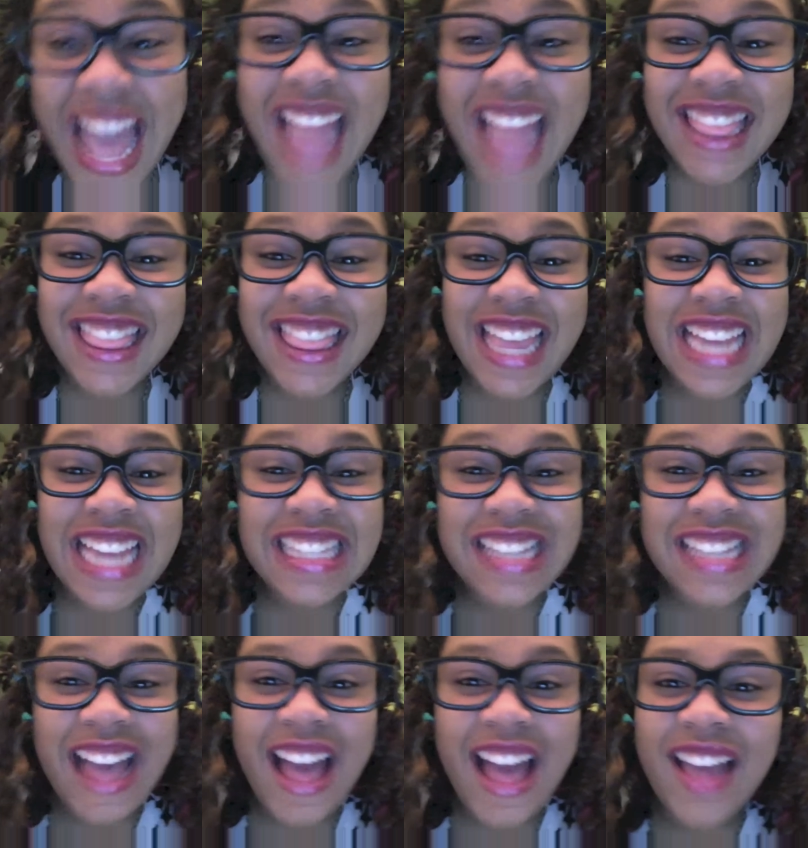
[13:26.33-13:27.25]
thanks
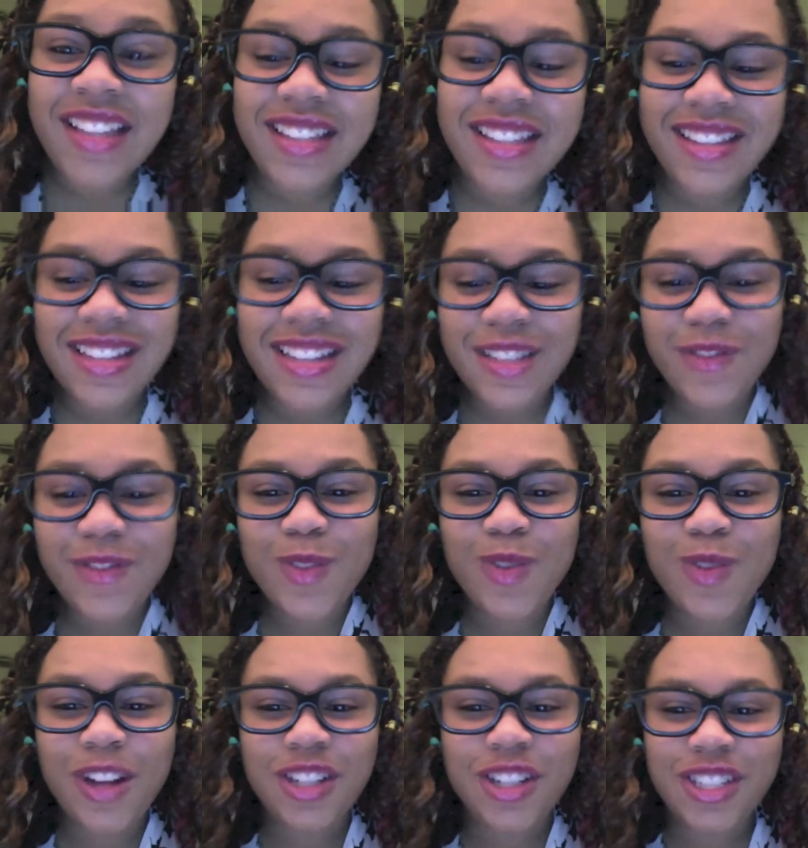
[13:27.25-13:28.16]
guys, thanks for
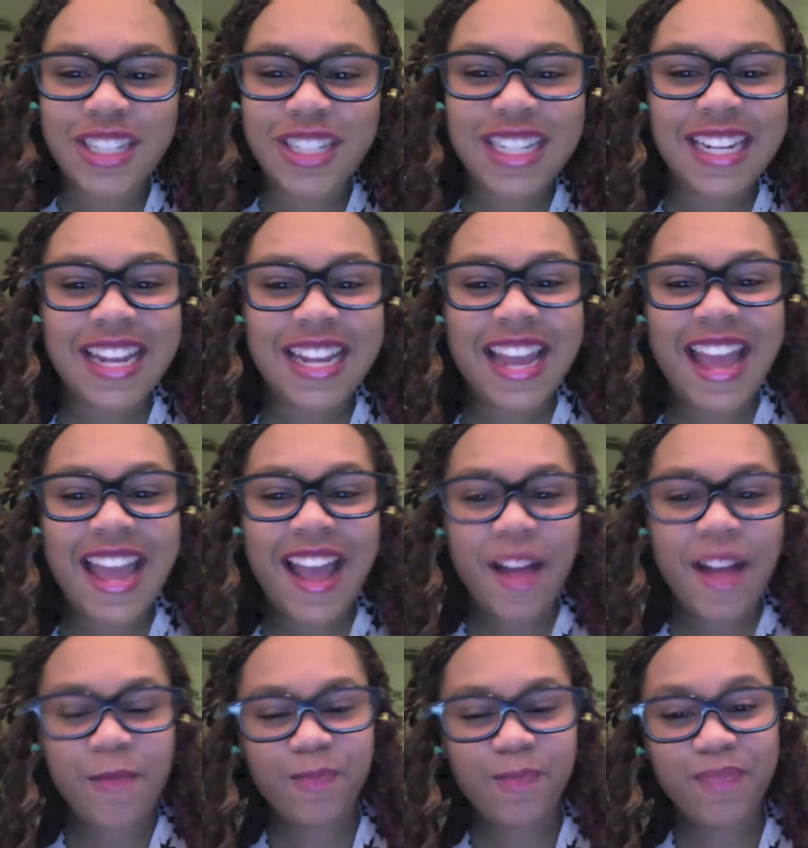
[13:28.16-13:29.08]
watching.
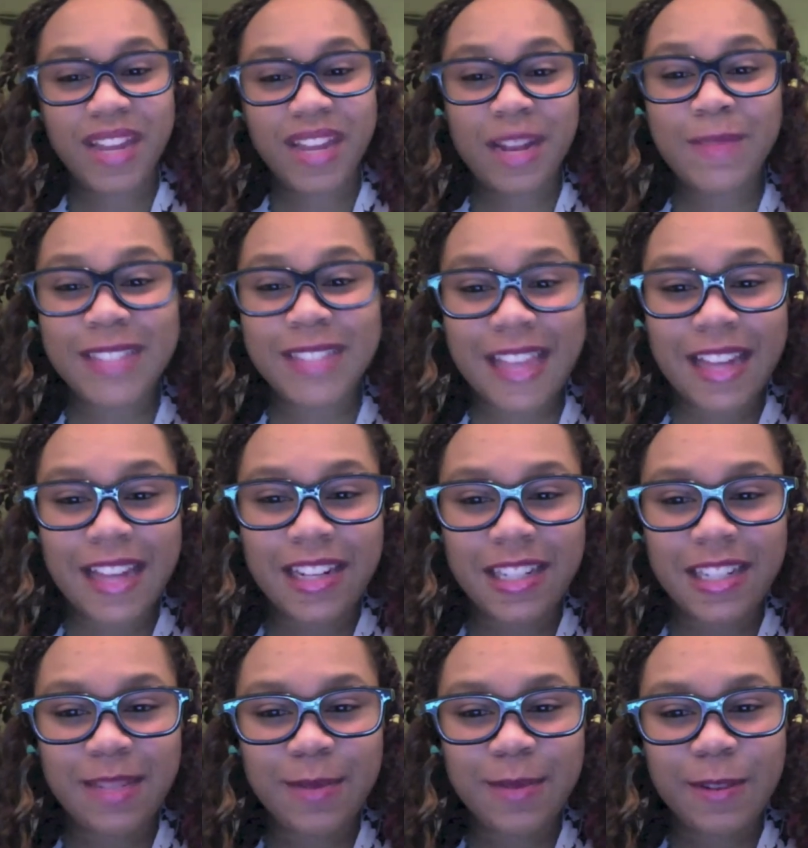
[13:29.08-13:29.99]
My name is
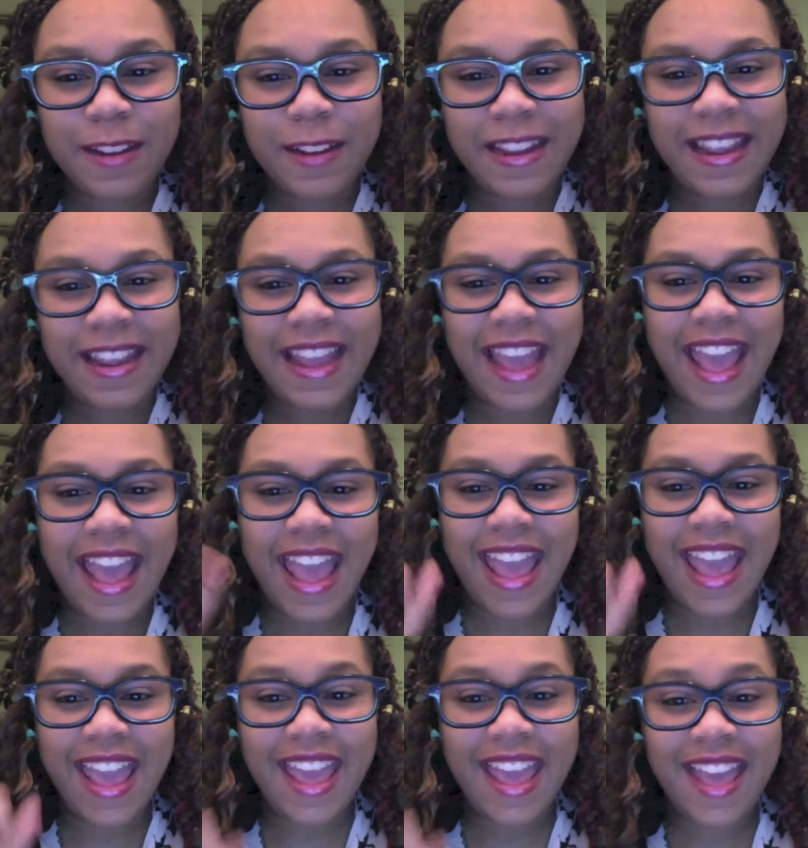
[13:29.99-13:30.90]
Annie Marie,
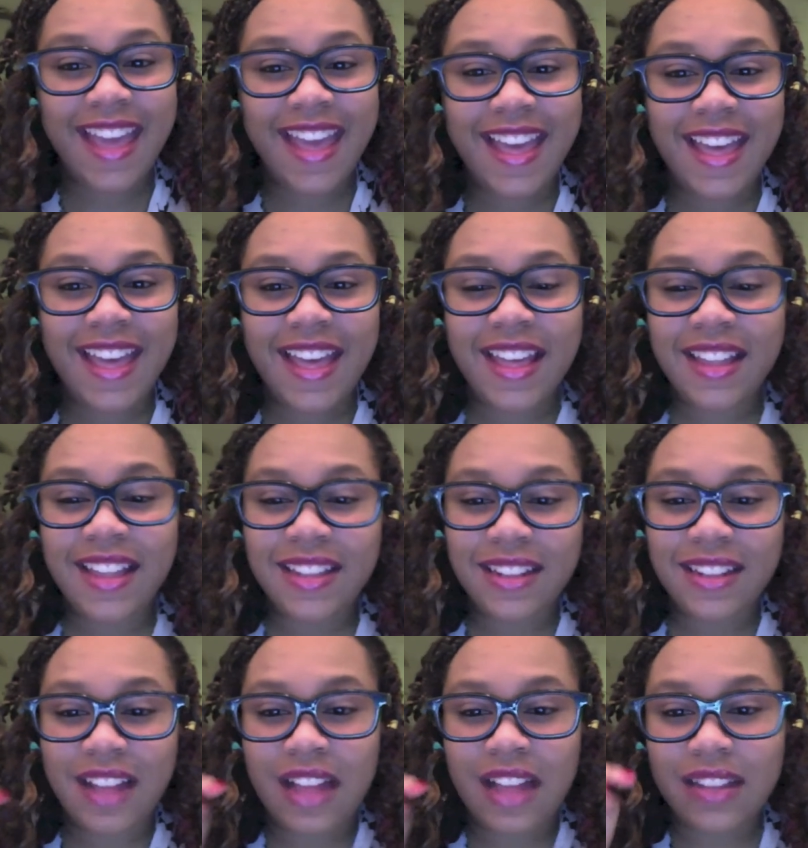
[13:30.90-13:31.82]

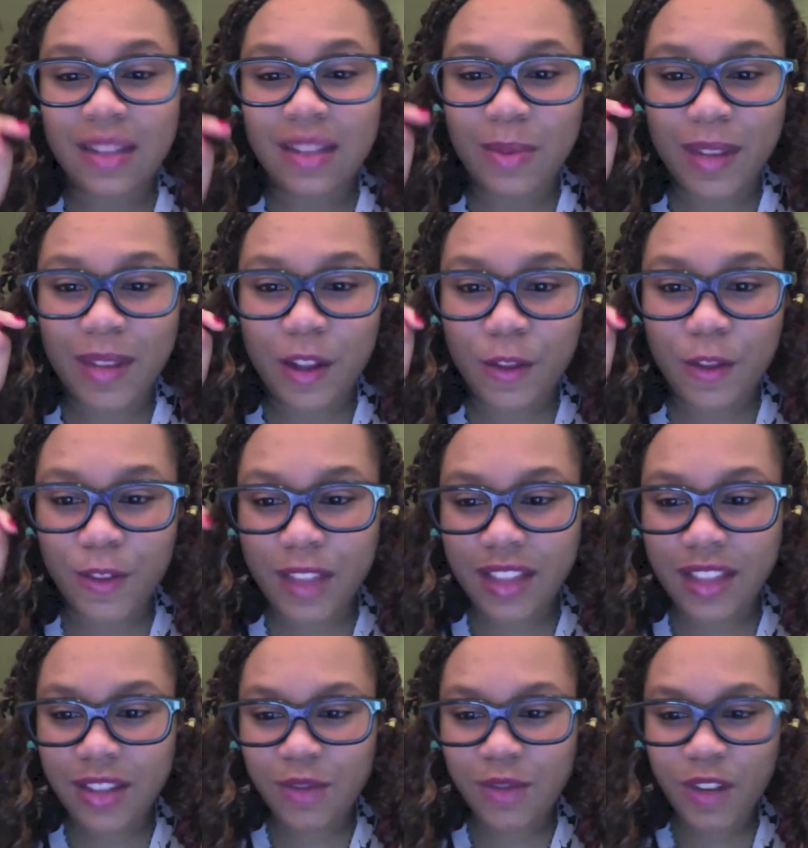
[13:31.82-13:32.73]
and let me know if you
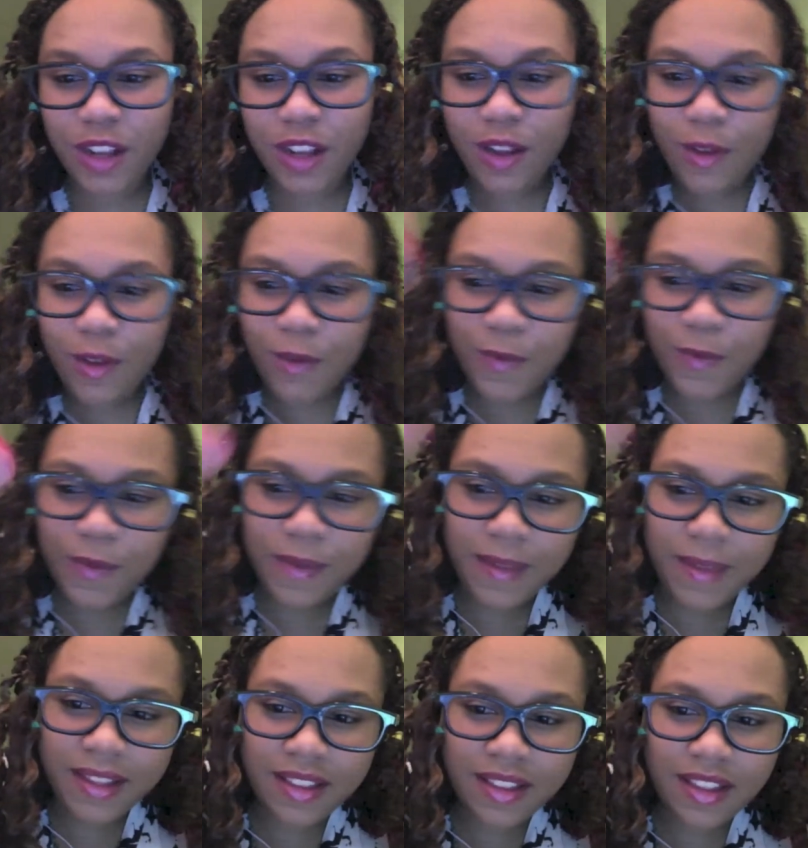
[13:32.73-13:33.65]
like this video.
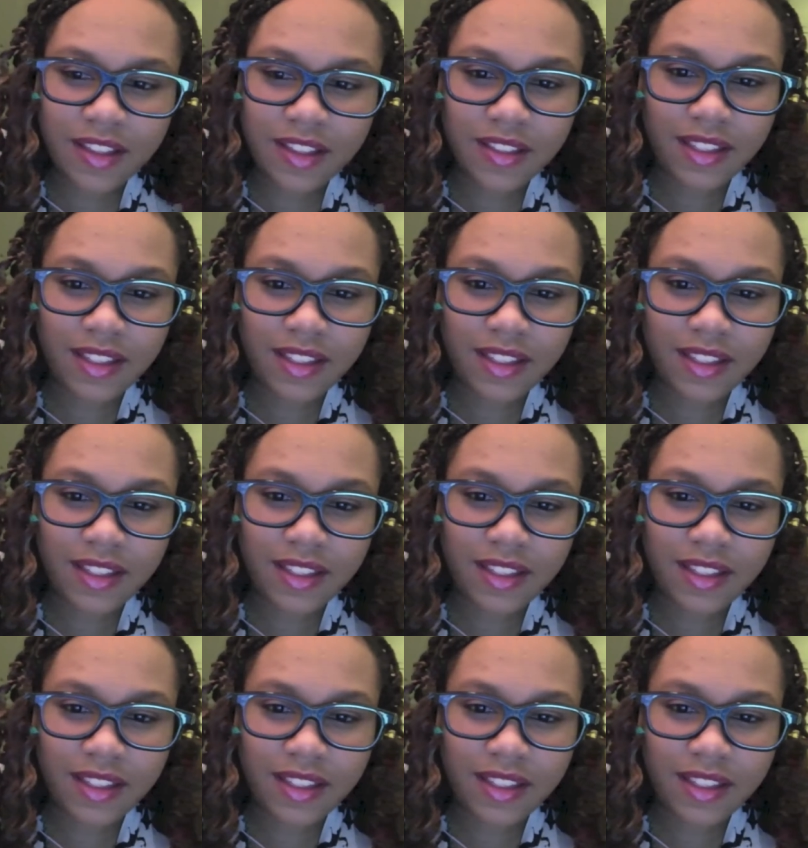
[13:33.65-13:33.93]
If you want to